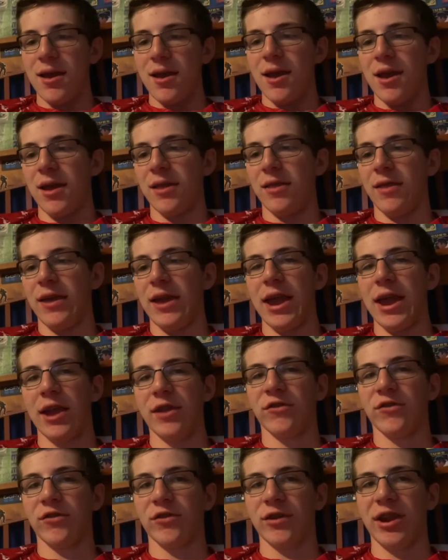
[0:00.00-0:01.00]
And the
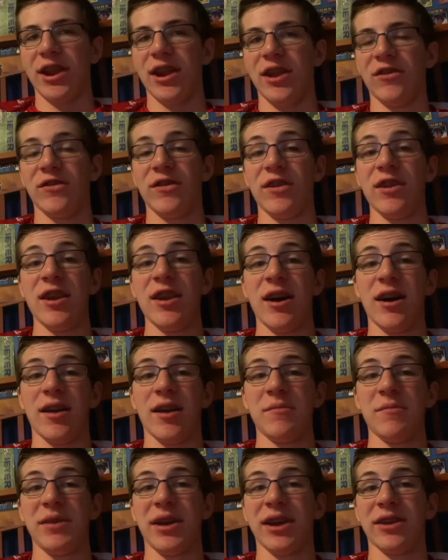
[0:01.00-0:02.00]
answer is
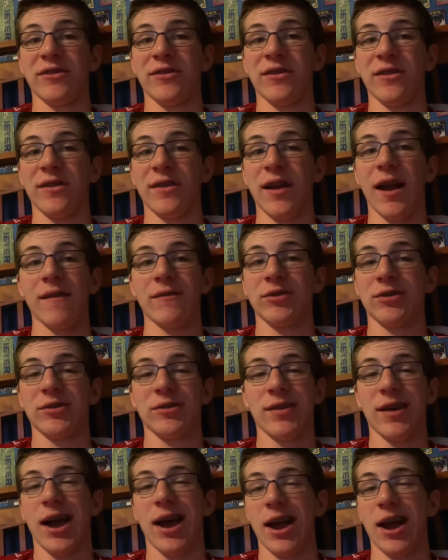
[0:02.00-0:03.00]
none, because he's
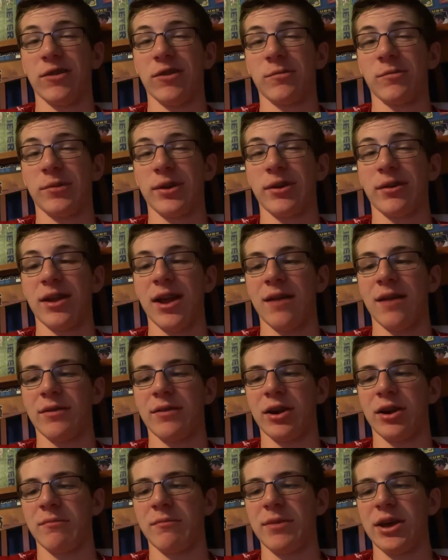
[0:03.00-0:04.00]
obviously the highest player to ever
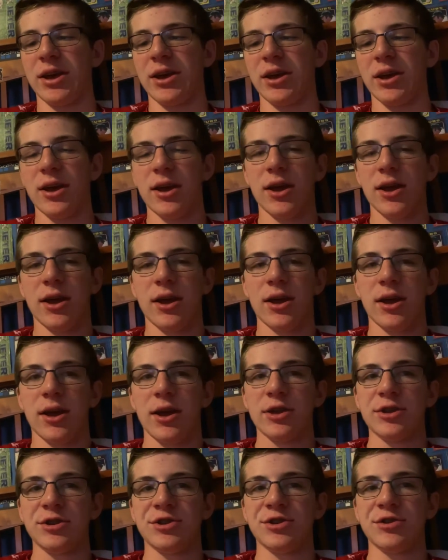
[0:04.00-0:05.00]
commit
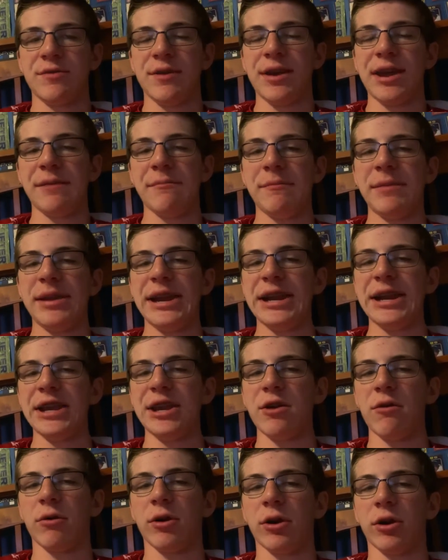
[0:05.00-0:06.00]
to a
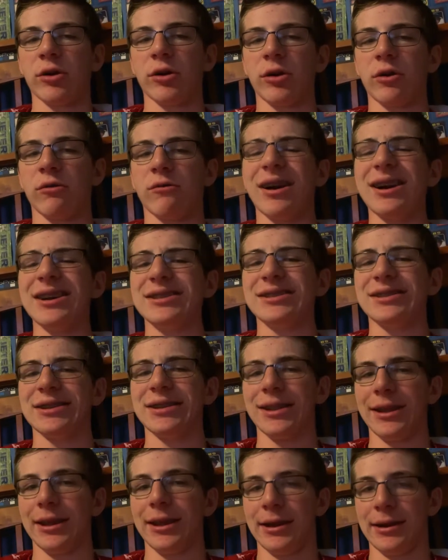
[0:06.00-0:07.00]
mediocre
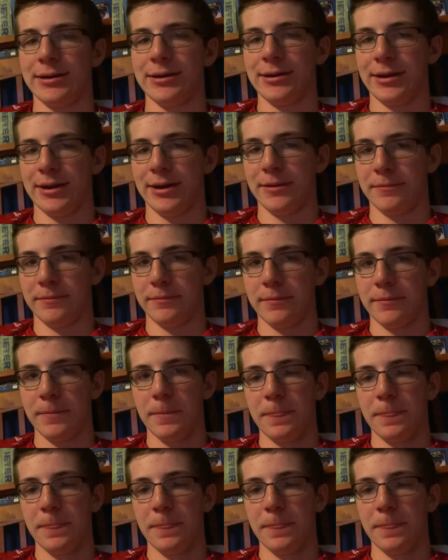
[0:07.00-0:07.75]
Horizon League team.